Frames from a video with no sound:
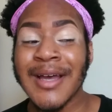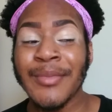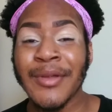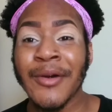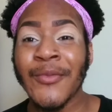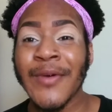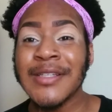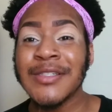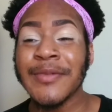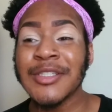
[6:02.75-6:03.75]
put on way
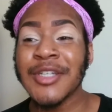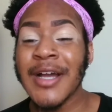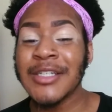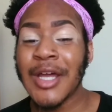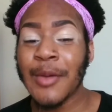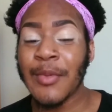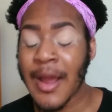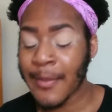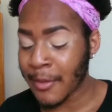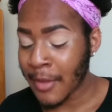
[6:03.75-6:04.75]
too much eyeshadow
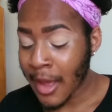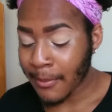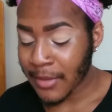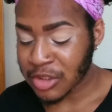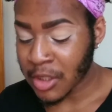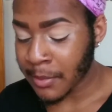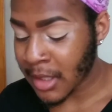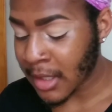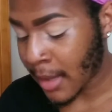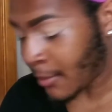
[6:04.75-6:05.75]
primer. But jump
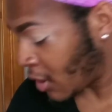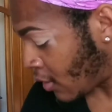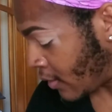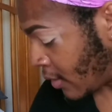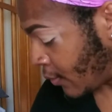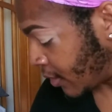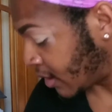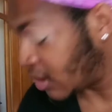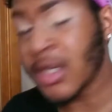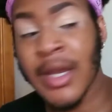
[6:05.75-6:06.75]
in, I'm going to go in with
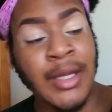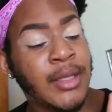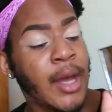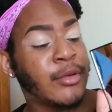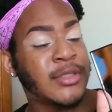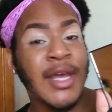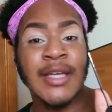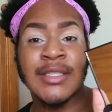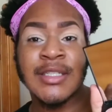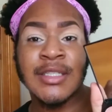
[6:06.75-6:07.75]
this shade Double
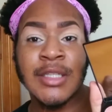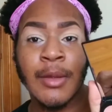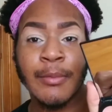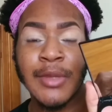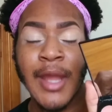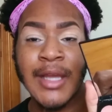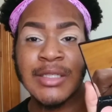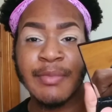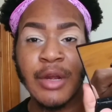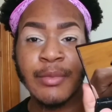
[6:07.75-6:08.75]
Text, this
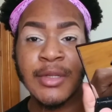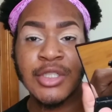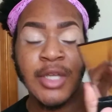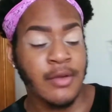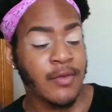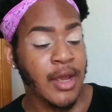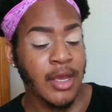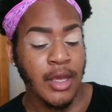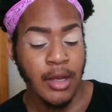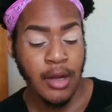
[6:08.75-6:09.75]
nice purplish shade right
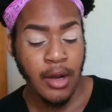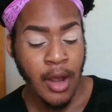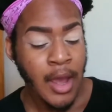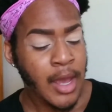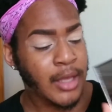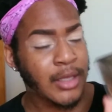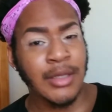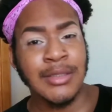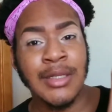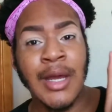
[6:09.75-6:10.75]
here. And it
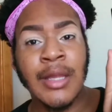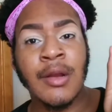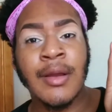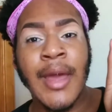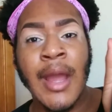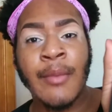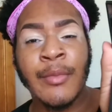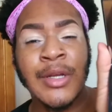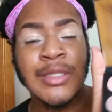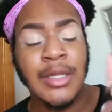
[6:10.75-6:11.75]
looks lighter on camera,
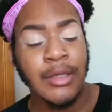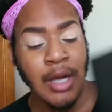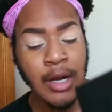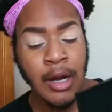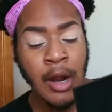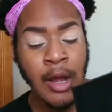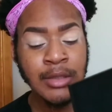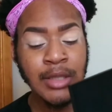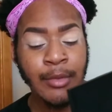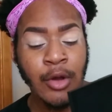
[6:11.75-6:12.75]
but it's a little darker.
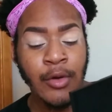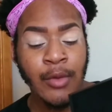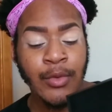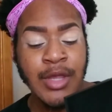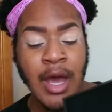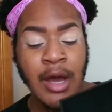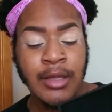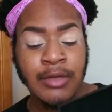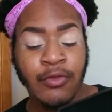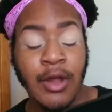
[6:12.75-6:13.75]
So I'm going to go in with that
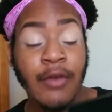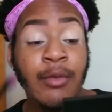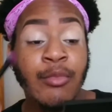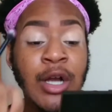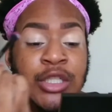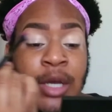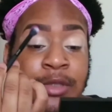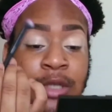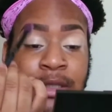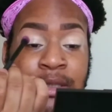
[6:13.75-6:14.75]
on a fluffy brush. I'm going
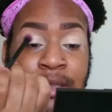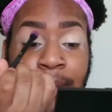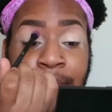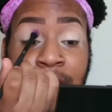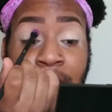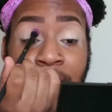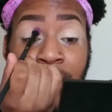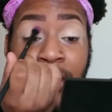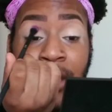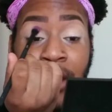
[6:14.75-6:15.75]
to start stamping
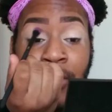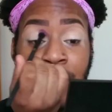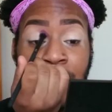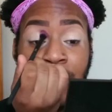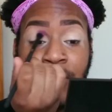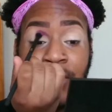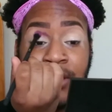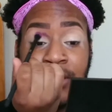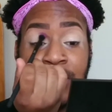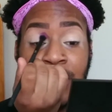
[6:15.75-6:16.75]
that low in the
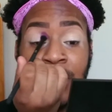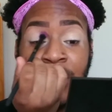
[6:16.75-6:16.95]
crease